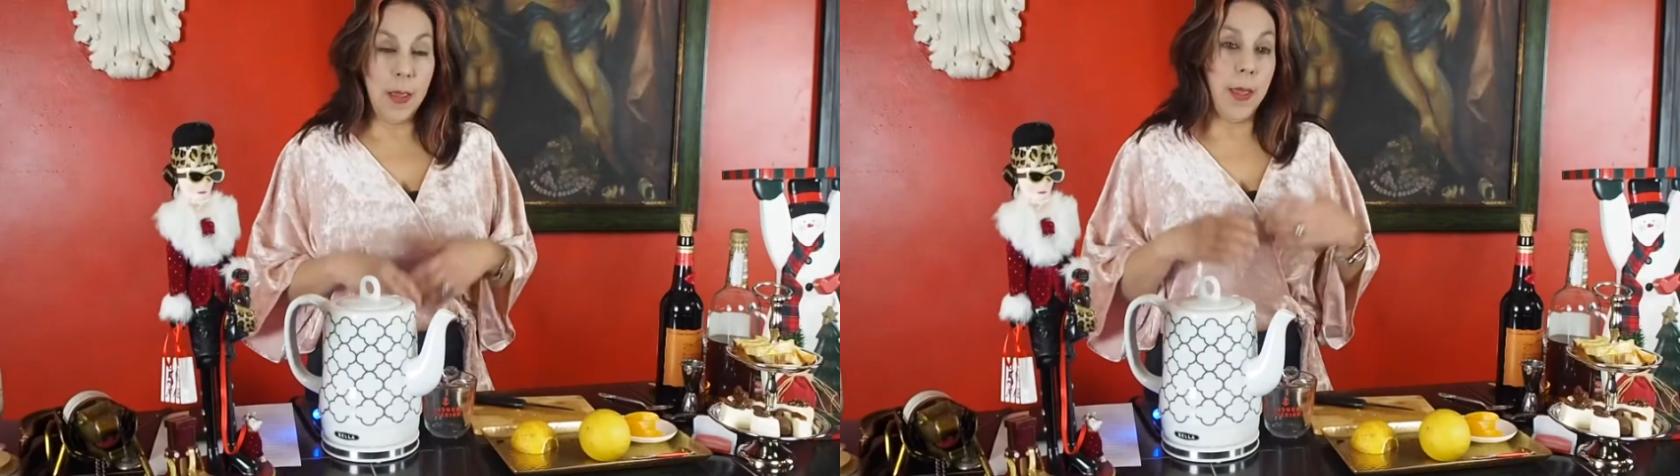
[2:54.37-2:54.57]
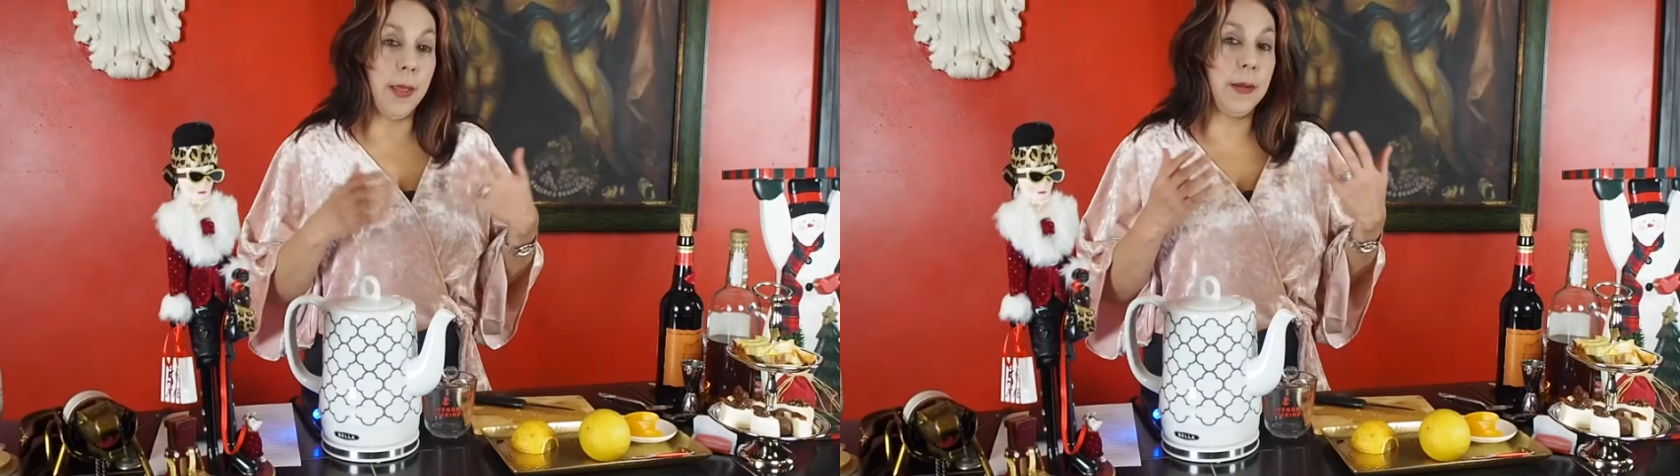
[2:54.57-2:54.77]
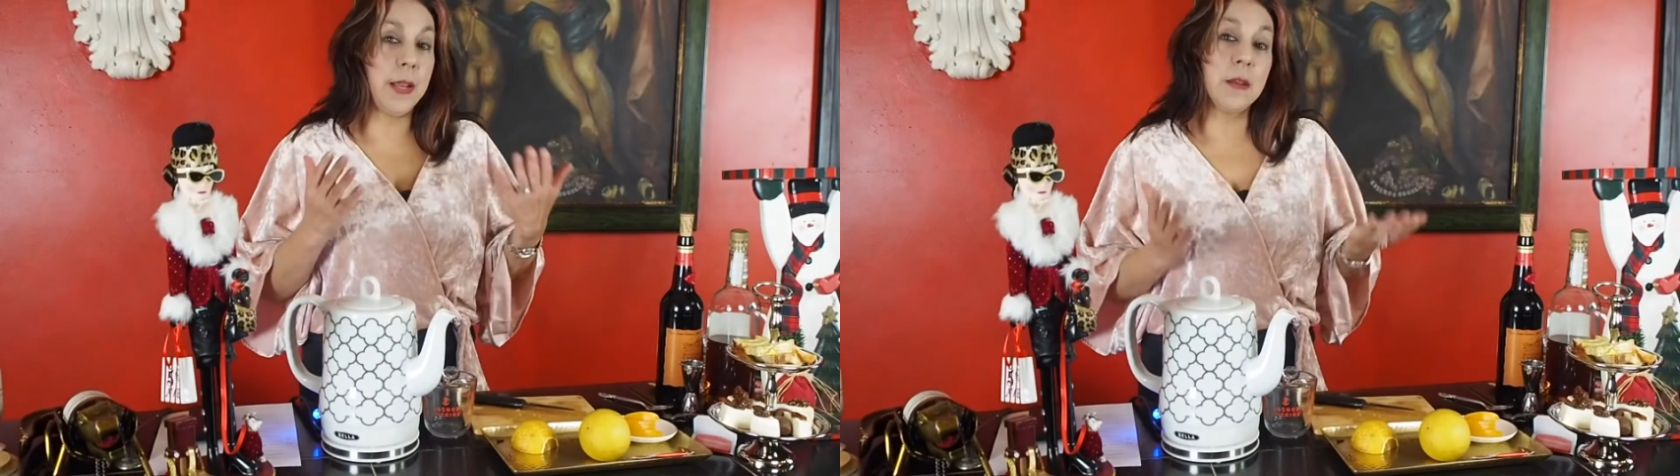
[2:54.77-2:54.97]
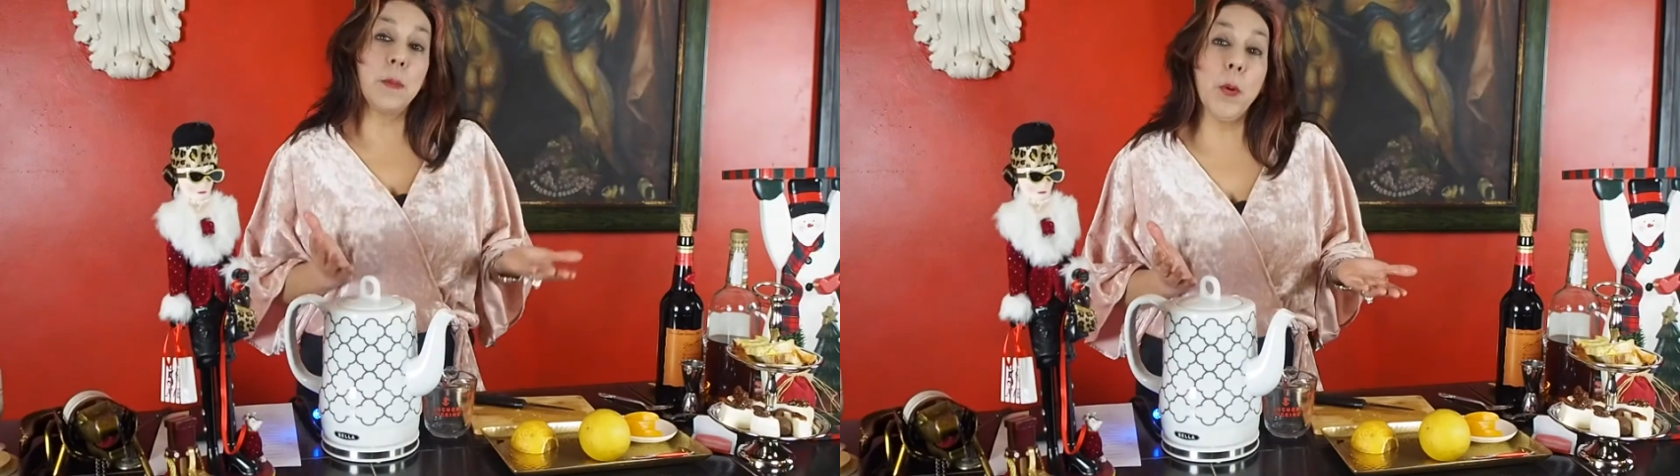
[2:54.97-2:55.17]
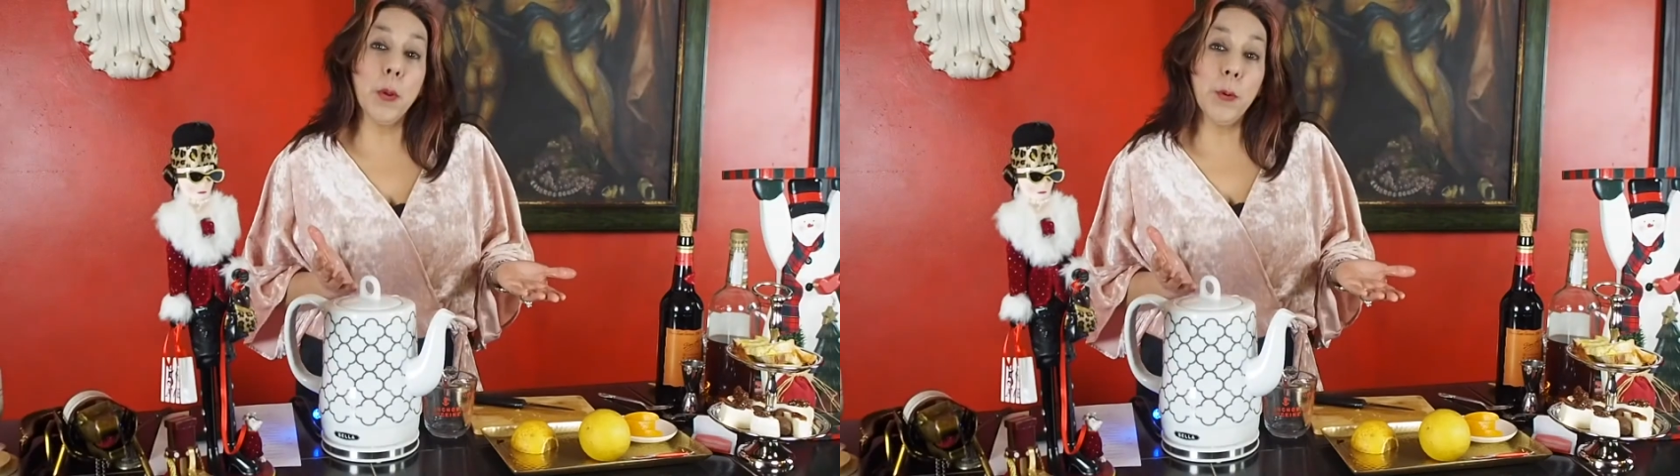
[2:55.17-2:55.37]
and let it
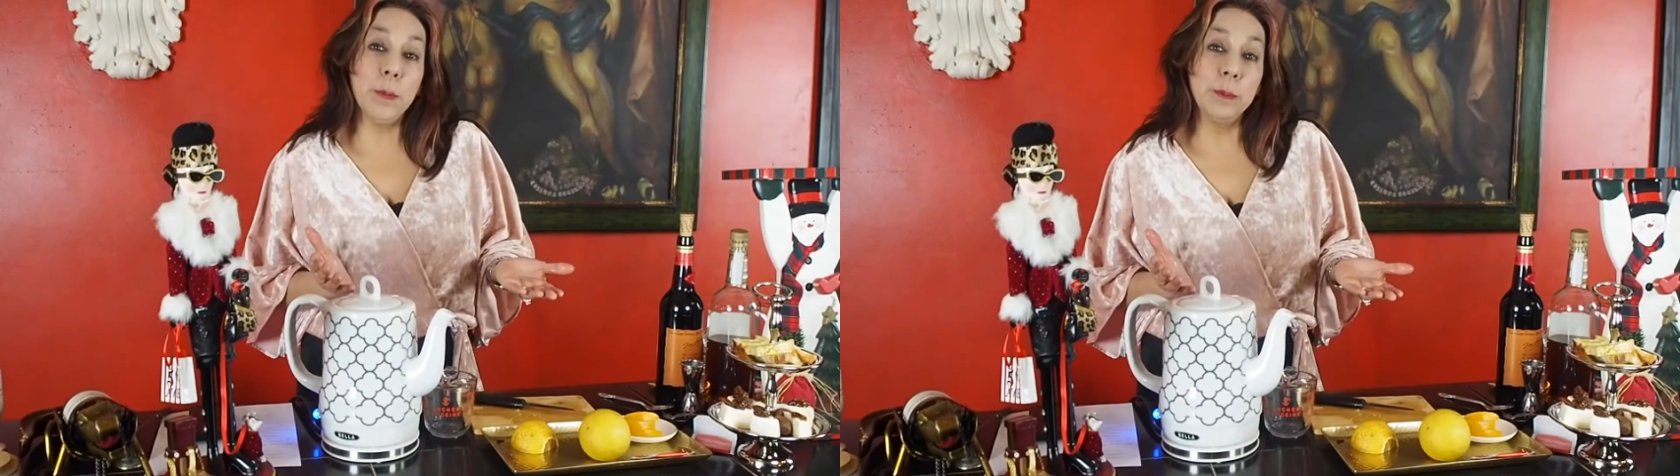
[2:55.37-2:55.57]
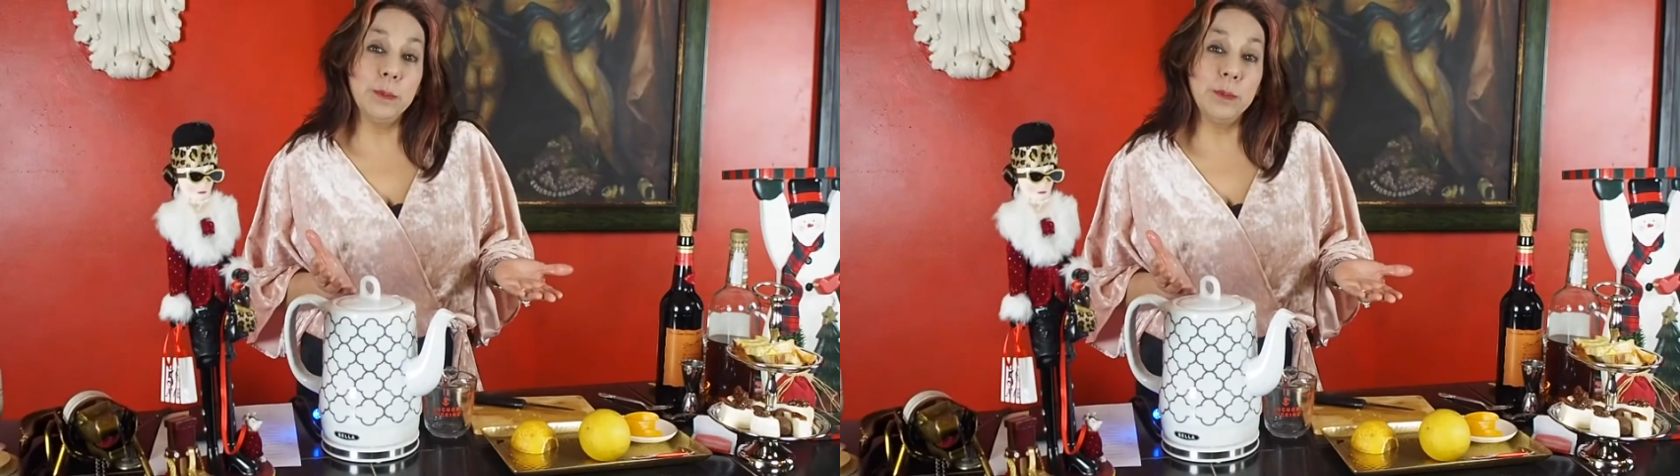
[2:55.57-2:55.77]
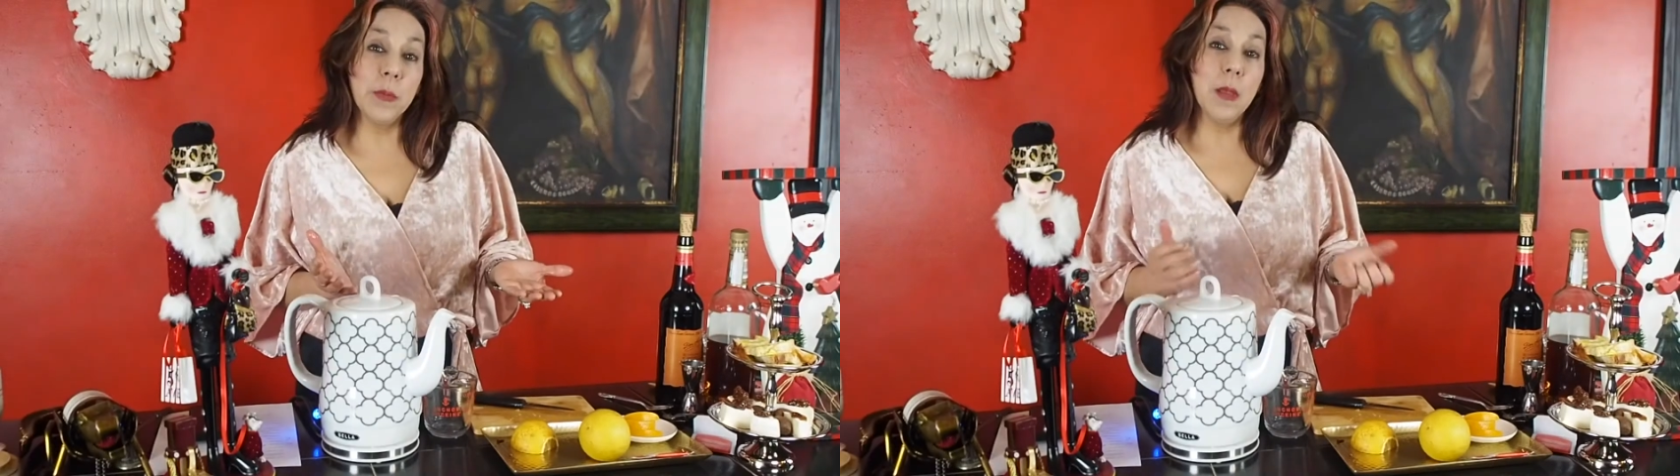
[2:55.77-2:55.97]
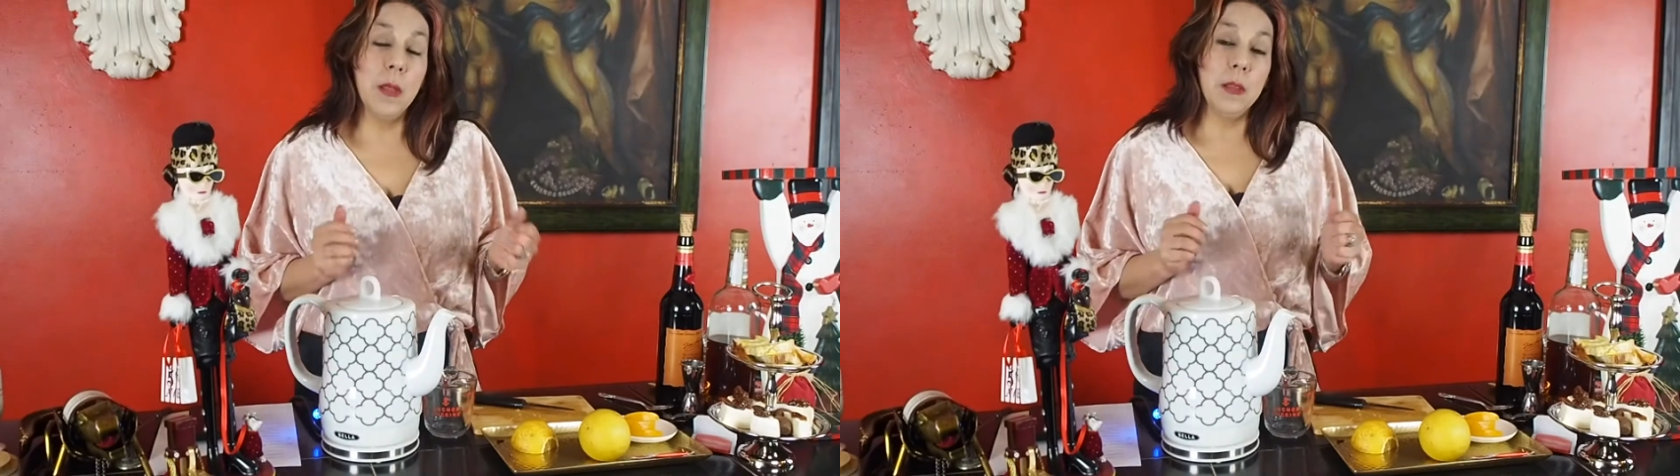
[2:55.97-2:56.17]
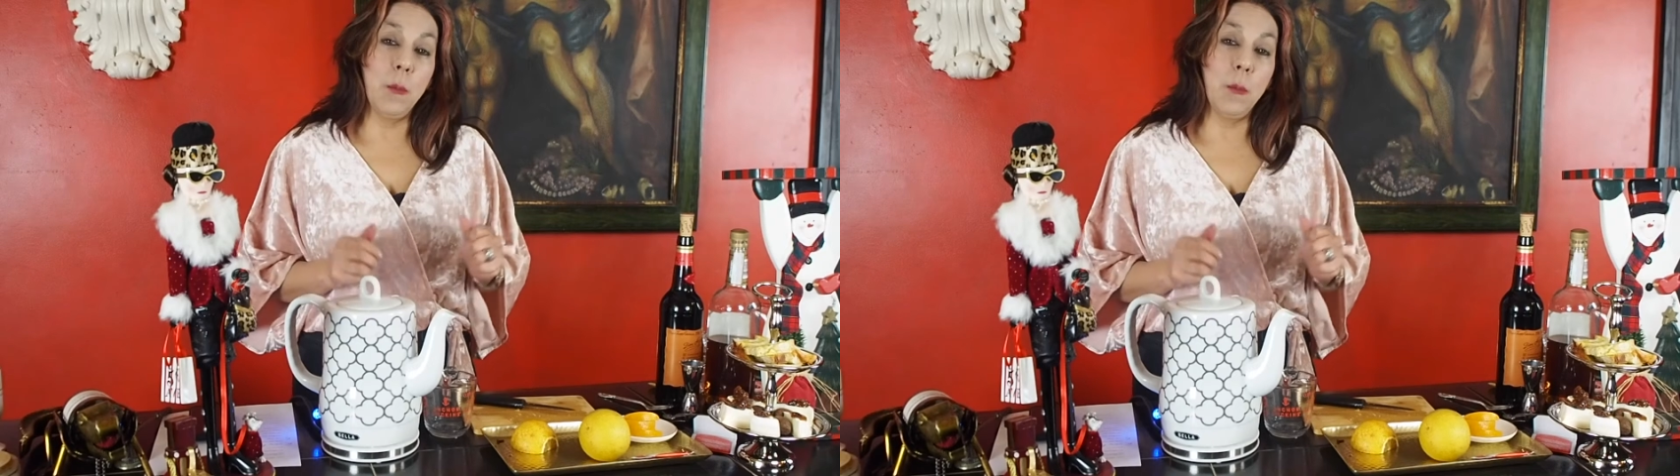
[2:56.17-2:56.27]
boil. The